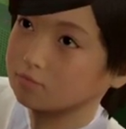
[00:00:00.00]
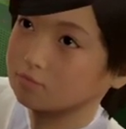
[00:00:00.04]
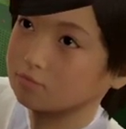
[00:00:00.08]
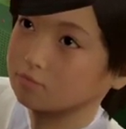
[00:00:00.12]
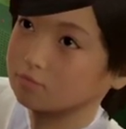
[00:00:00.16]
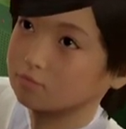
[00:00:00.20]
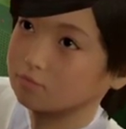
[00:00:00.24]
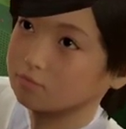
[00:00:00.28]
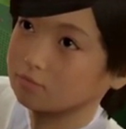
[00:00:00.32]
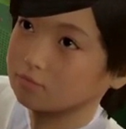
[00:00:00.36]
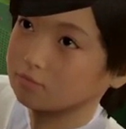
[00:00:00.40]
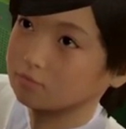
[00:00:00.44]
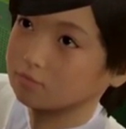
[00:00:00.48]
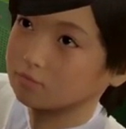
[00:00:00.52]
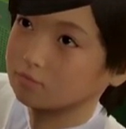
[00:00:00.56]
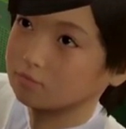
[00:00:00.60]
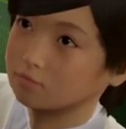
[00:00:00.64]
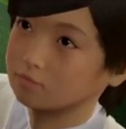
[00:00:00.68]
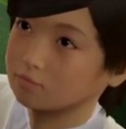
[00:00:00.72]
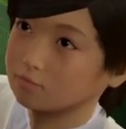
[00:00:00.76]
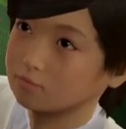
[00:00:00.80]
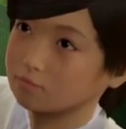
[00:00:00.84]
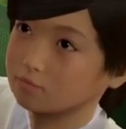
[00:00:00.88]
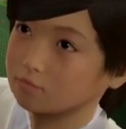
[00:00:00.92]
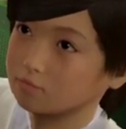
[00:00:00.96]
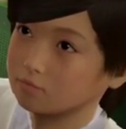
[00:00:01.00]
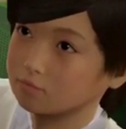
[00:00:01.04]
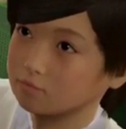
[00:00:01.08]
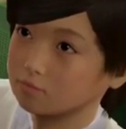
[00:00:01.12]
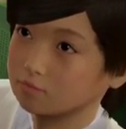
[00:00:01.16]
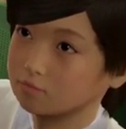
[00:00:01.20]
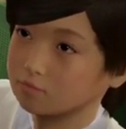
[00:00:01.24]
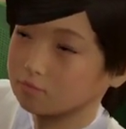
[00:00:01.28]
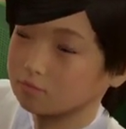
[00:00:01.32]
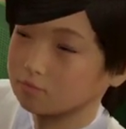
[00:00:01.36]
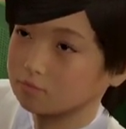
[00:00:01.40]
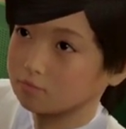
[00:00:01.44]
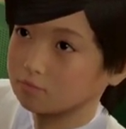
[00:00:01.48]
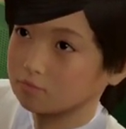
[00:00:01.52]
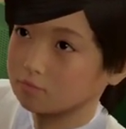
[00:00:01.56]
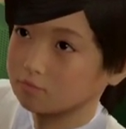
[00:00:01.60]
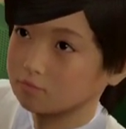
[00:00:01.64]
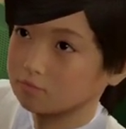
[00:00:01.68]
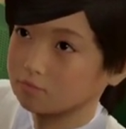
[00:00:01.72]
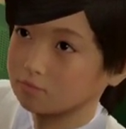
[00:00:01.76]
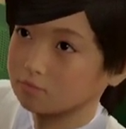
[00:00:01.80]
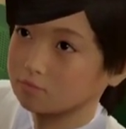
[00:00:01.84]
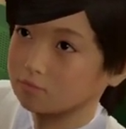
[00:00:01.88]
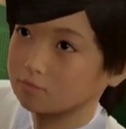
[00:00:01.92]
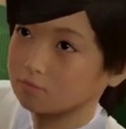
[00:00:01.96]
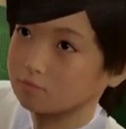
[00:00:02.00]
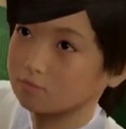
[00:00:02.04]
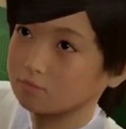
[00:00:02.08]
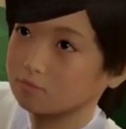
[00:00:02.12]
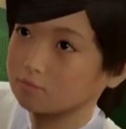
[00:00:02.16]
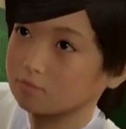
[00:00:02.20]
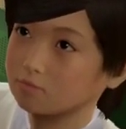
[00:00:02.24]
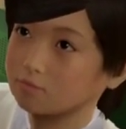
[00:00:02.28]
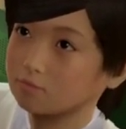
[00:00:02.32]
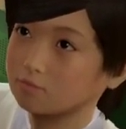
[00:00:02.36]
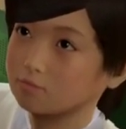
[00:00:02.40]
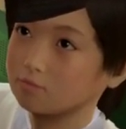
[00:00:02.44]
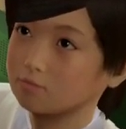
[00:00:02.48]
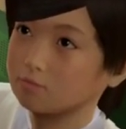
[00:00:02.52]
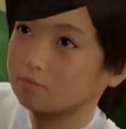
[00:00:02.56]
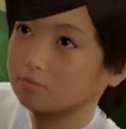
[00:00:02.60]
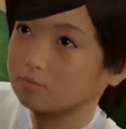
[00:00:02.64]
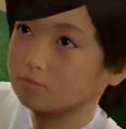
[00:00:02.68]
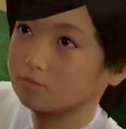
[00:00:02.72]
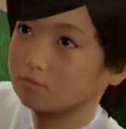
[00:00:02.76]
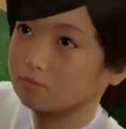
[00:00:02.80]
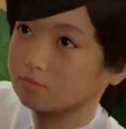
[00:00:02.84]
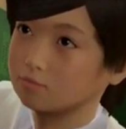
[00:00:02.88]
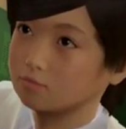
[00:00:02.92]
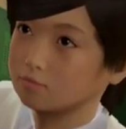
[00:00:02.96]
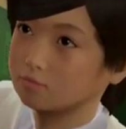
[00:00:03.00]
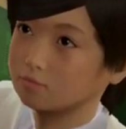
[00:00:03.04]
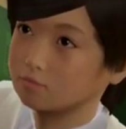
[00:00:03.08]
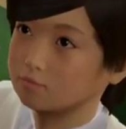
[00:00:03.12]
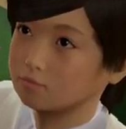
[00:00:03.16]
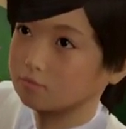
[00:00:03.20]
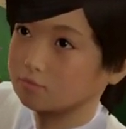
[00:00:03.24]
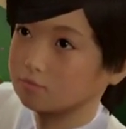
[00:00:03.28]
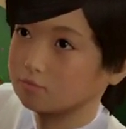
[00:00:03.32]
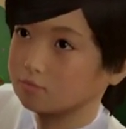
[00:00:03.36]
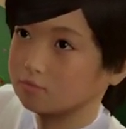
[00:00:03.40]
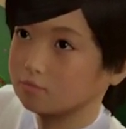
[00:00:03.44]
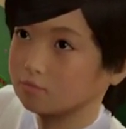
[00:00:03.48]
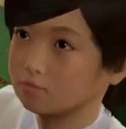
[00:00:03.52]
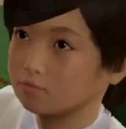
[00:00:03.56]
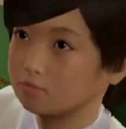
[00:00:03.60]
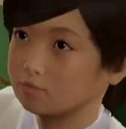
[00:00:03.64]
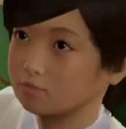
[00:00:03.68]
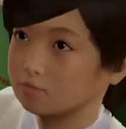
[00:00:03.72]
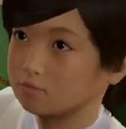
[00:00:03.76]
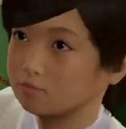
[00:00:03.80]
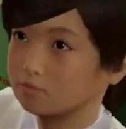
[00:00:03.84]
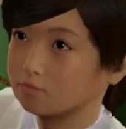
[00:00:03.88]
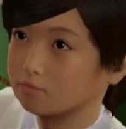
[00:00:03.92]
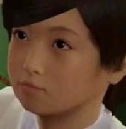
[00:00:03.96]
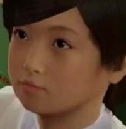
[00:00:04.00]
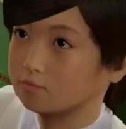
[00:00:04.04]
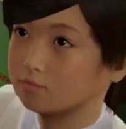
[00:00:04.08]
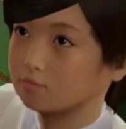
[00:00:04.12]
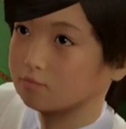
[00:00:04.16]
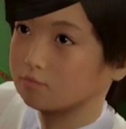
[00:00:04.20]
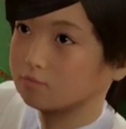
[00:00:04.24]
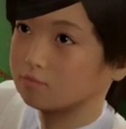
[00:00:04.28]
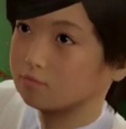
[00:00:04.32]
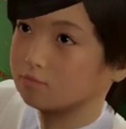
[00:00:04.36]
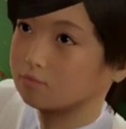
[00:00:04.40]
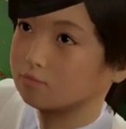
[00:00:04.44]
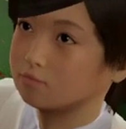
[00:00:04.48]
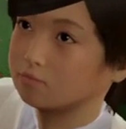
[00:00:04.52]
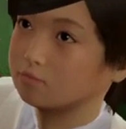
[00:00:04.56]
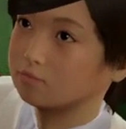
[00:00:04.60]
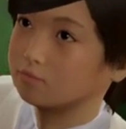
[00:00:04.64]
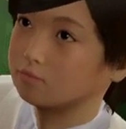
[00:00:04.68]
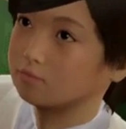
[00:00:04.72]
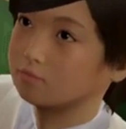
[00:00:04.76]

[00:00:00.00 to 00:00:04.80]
This person isn't speaking.